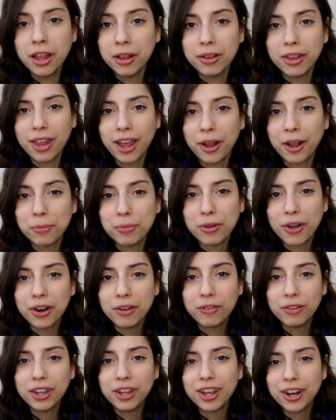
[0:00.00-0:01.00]
Like, I'm not
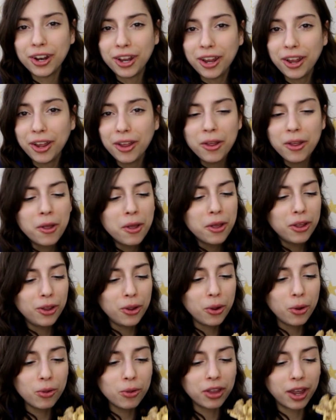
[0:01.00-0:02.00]
even kidding
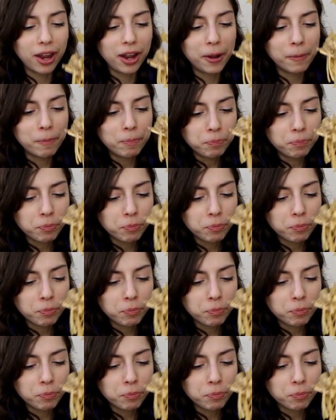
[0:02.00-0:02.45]
you. Like,